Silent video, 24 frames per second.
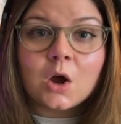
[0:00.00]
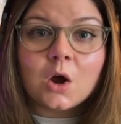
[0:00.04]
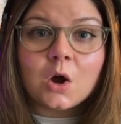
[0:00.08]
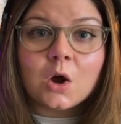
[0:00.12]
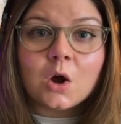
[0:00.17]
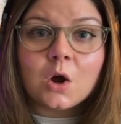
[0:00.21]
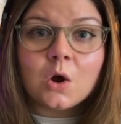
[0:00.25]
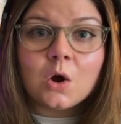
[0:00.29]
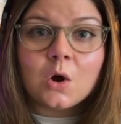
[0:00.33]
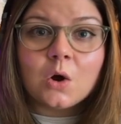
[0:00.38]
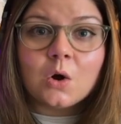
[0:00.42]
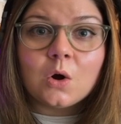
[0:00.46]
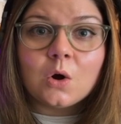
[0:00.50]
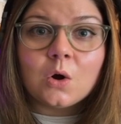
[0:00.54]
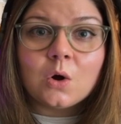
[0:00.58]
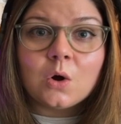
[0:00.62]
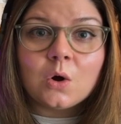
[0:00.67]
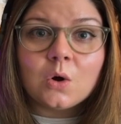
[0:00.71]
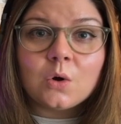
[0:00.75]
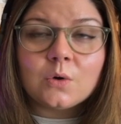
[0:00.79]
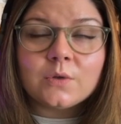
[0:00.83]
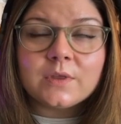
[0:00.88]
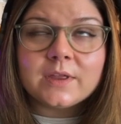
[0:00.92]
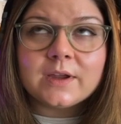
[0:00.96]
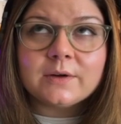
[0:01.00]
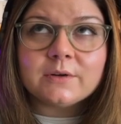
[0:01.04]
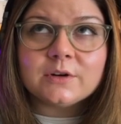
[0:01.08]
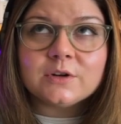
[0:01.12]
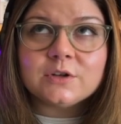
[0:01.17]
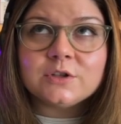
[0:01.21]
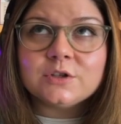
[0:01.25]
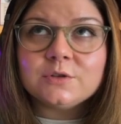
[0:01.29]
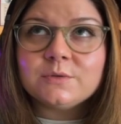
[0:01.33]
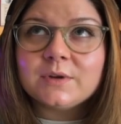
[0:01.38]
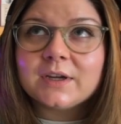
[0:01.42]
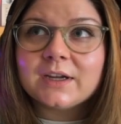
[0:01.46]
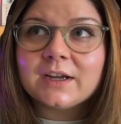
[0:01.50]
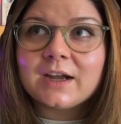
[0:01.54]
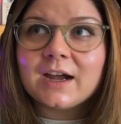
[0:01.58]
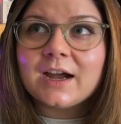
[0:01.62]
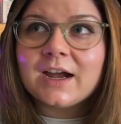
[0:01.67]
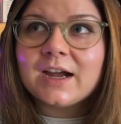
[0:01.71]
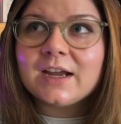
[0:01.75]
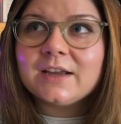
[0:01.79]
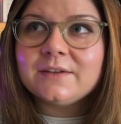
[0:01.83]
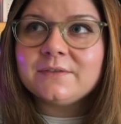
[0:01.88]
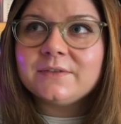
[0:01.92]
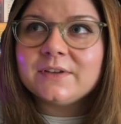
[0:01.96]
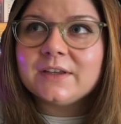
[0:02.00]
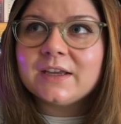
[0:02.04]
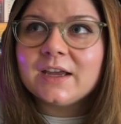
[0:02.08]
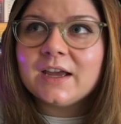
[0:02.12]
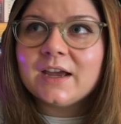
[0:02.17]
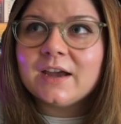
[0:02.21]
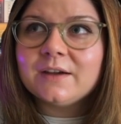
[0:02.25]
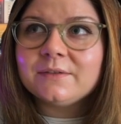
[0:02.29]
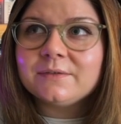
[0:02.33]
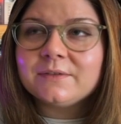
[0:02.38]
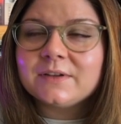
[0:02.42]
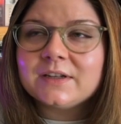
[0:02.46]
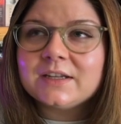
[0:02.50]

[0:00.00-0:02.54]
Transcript: Oh, they were doing IVF